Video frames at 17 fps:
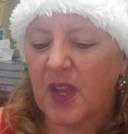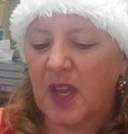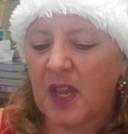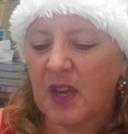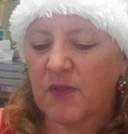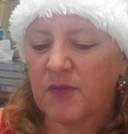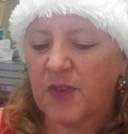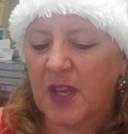
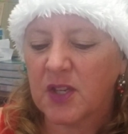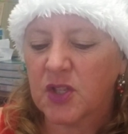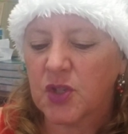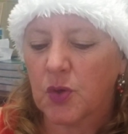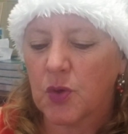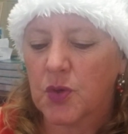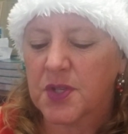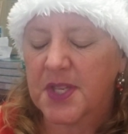
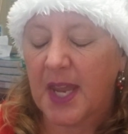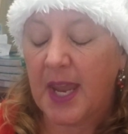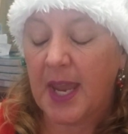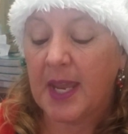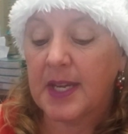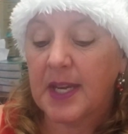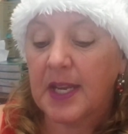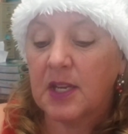inventors
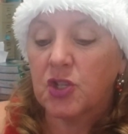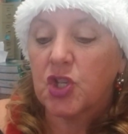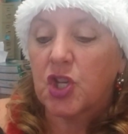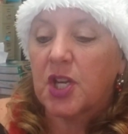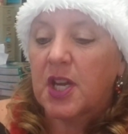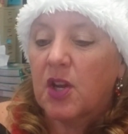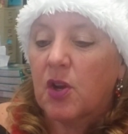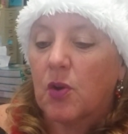and
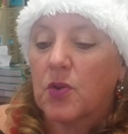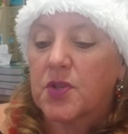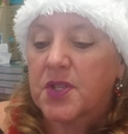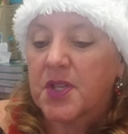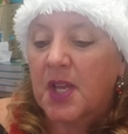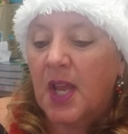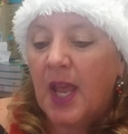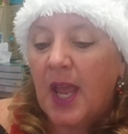
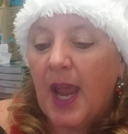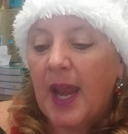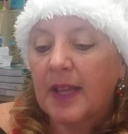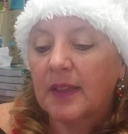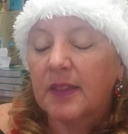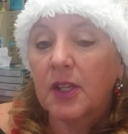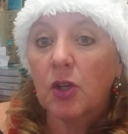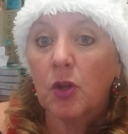engineers
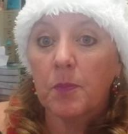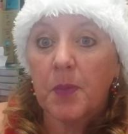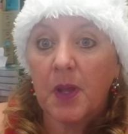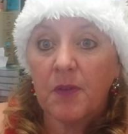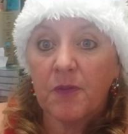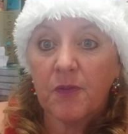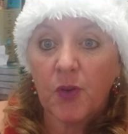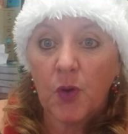a little
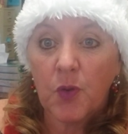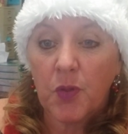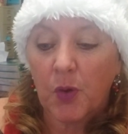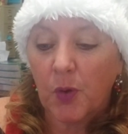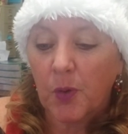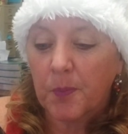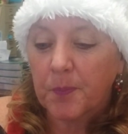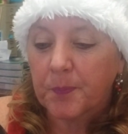bit
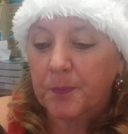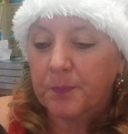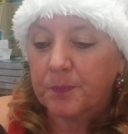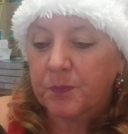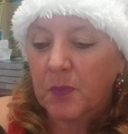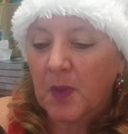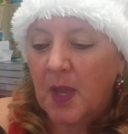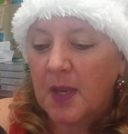further,
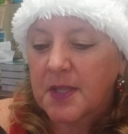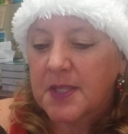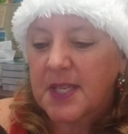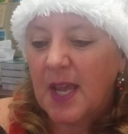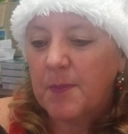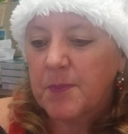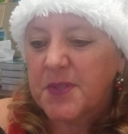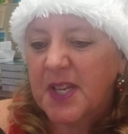
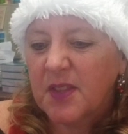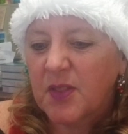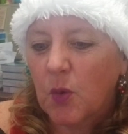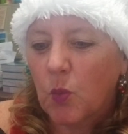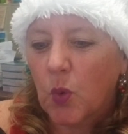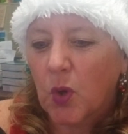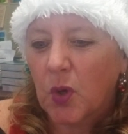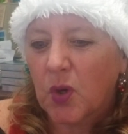tempting
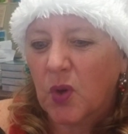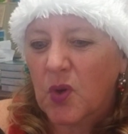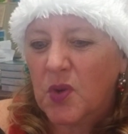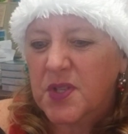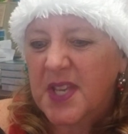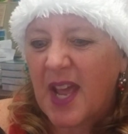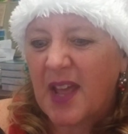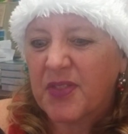the
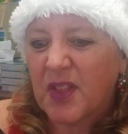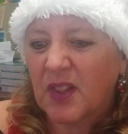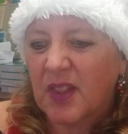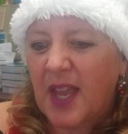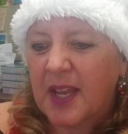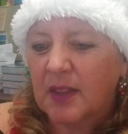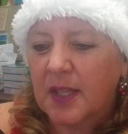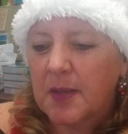workers at the
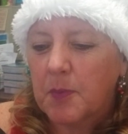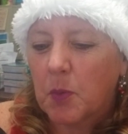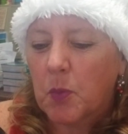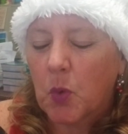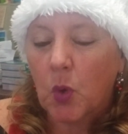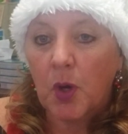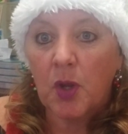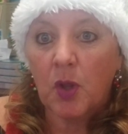Langley
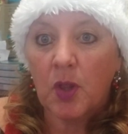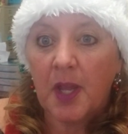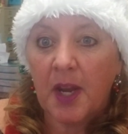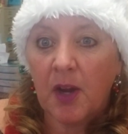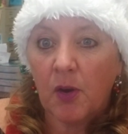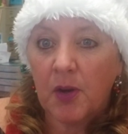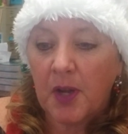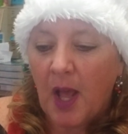Memorial
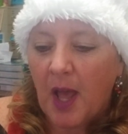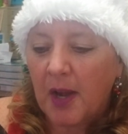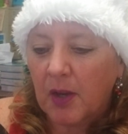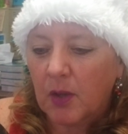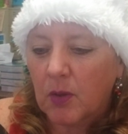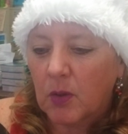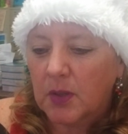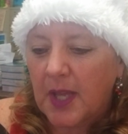
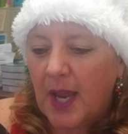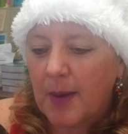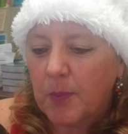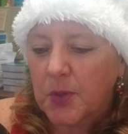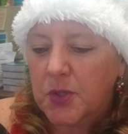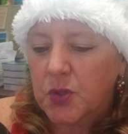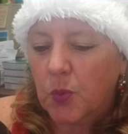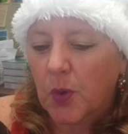Aeronautical
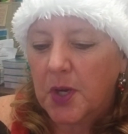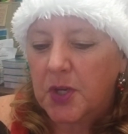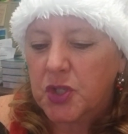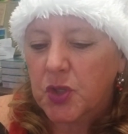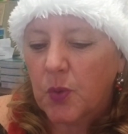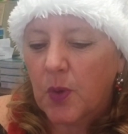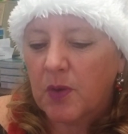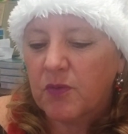Laboratory
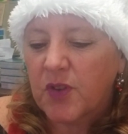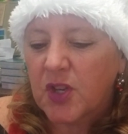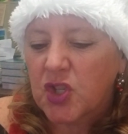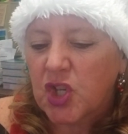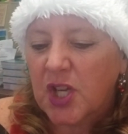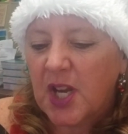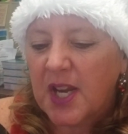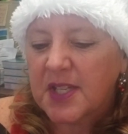to
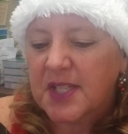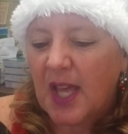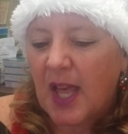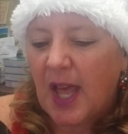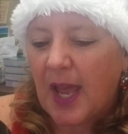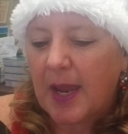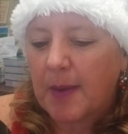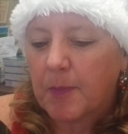envision a
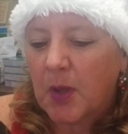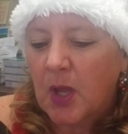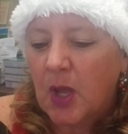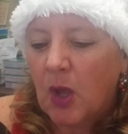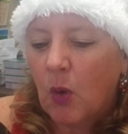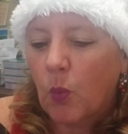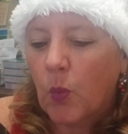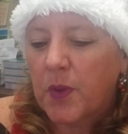time
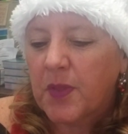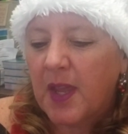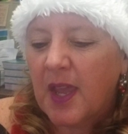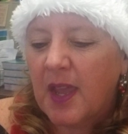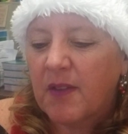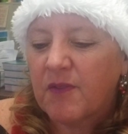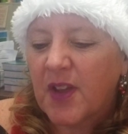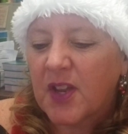when
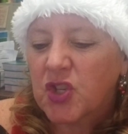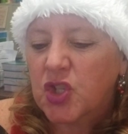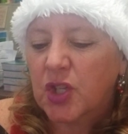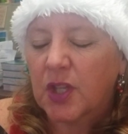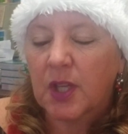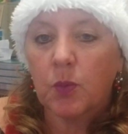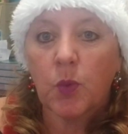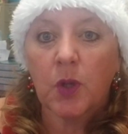they
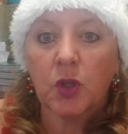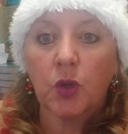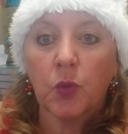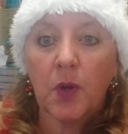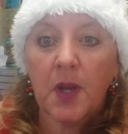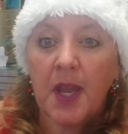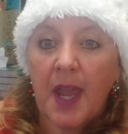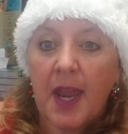eventually would
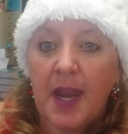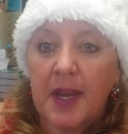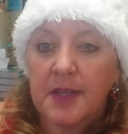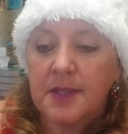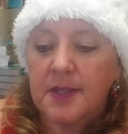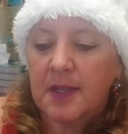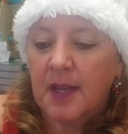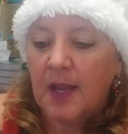
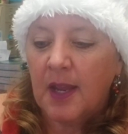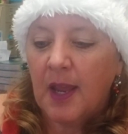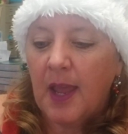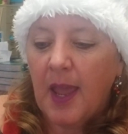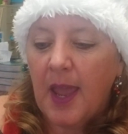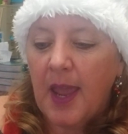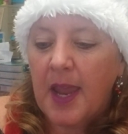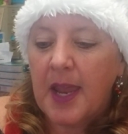create
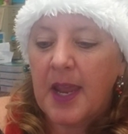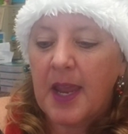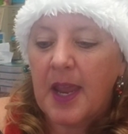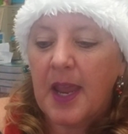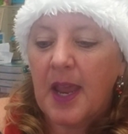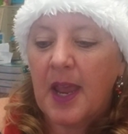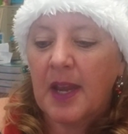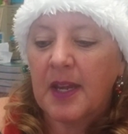
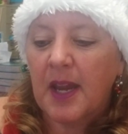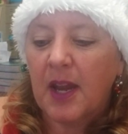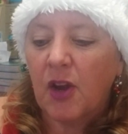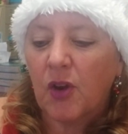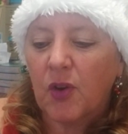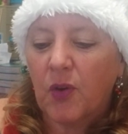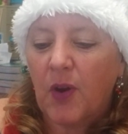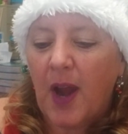an
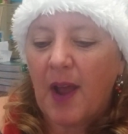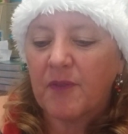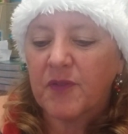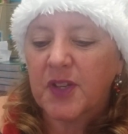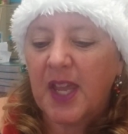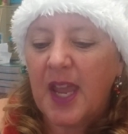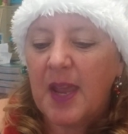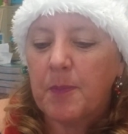
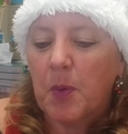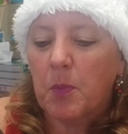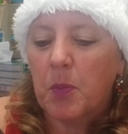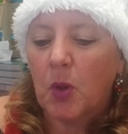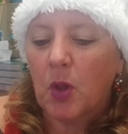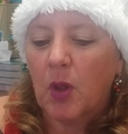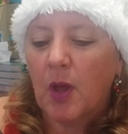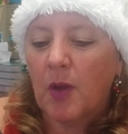aircraft
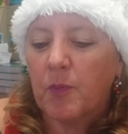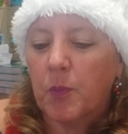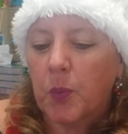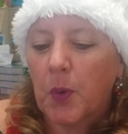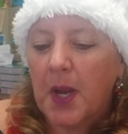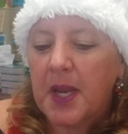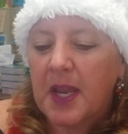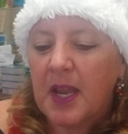capable of
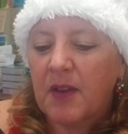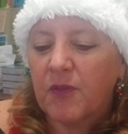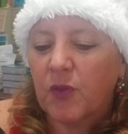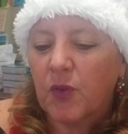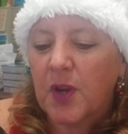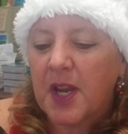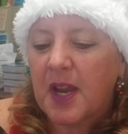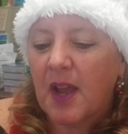breaking
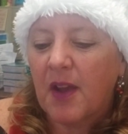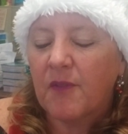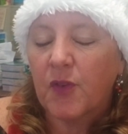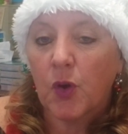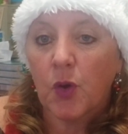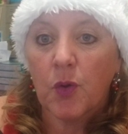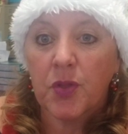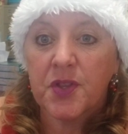free
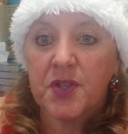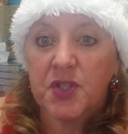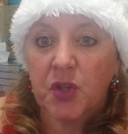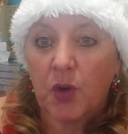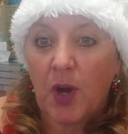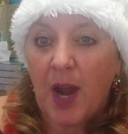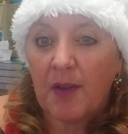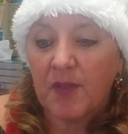of Earth's
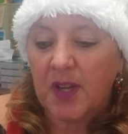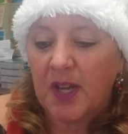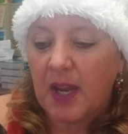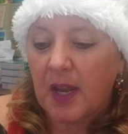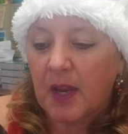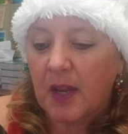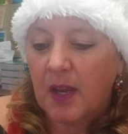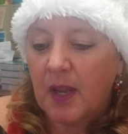
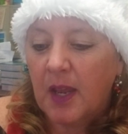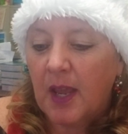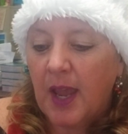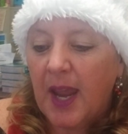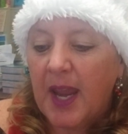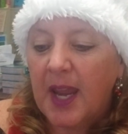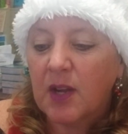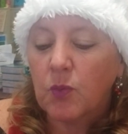gravity
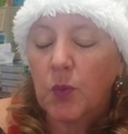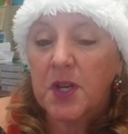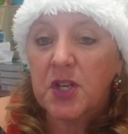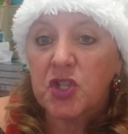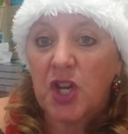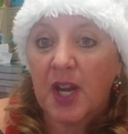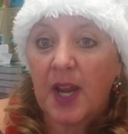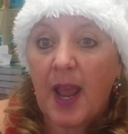and
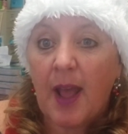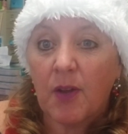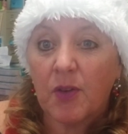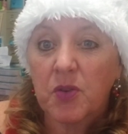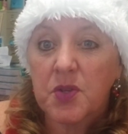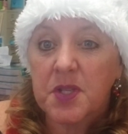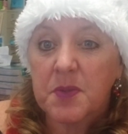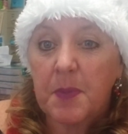reaching
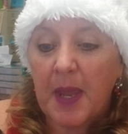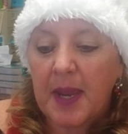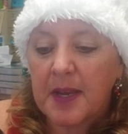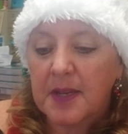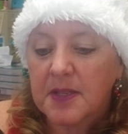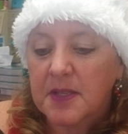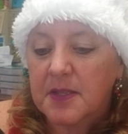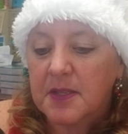outer
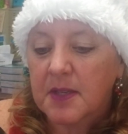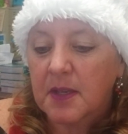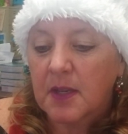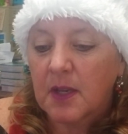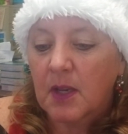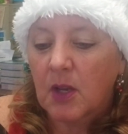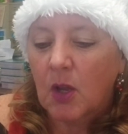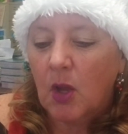space.
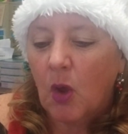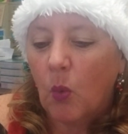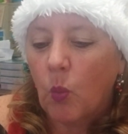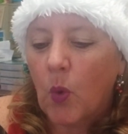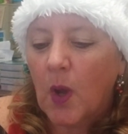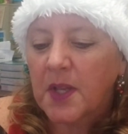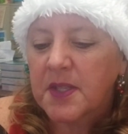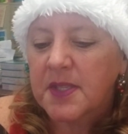
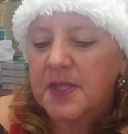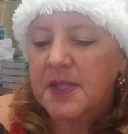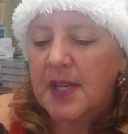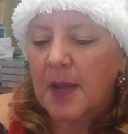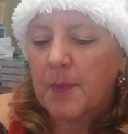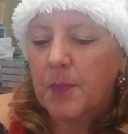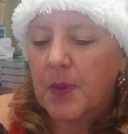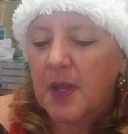One
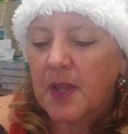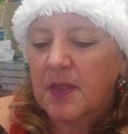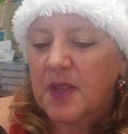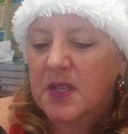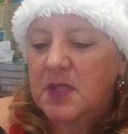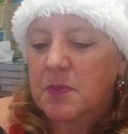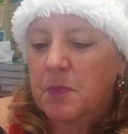step in this